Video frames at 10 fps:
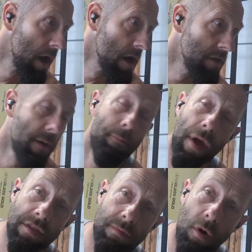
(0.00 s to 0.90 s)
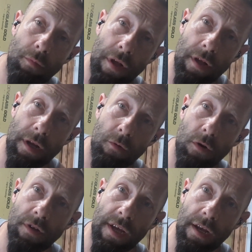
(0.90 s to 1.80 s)
the best mobility
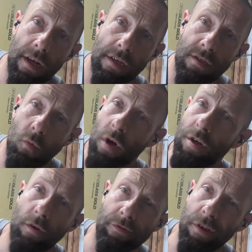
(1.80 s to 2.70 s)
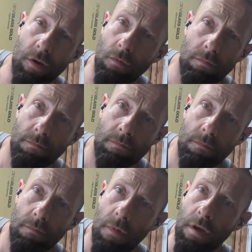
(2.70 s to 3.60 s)
routine is the one you'll do,
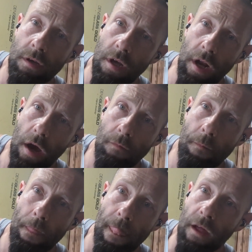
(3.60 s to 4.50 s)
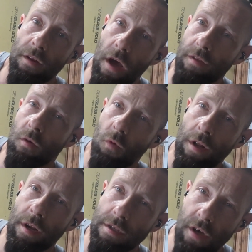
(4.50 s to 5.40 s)
you know? Not the
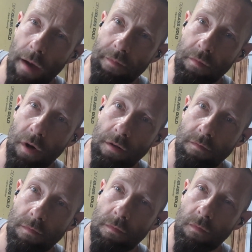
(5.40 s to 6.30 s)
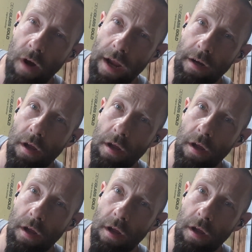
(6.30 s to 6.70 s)
one that's optimal, right?